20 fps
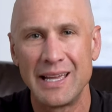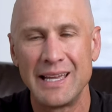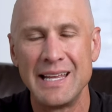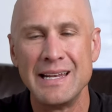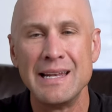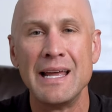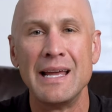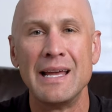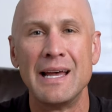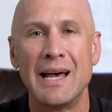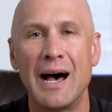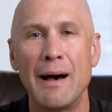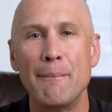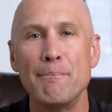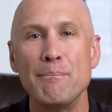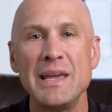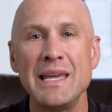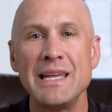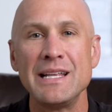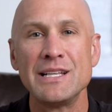in a
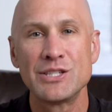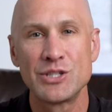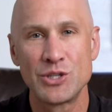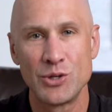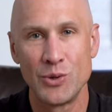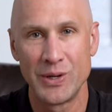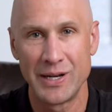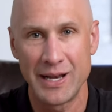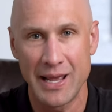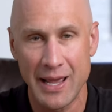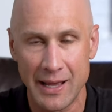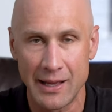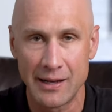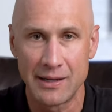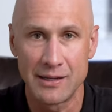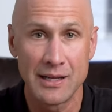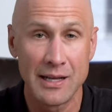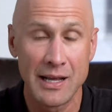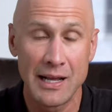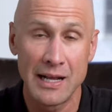means to an
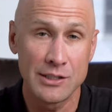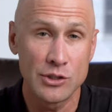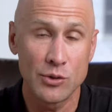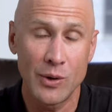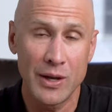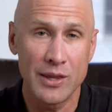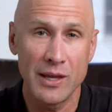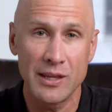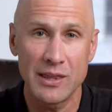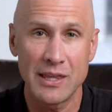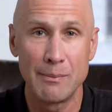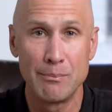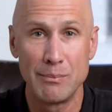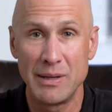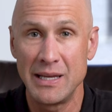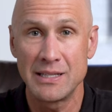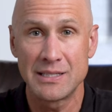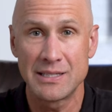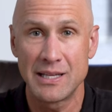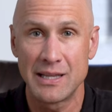end. And so I think the
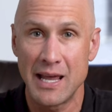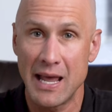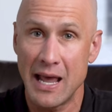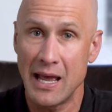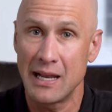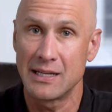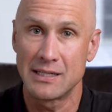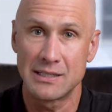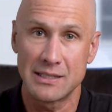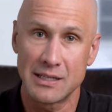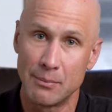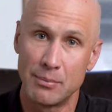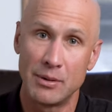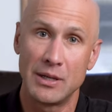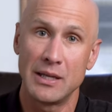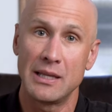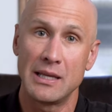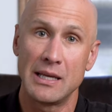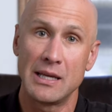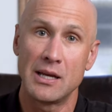means to the end is
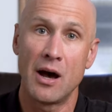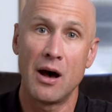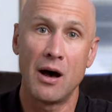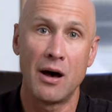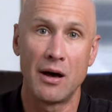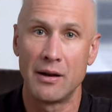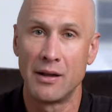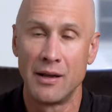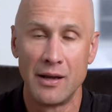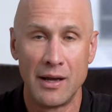completely gone.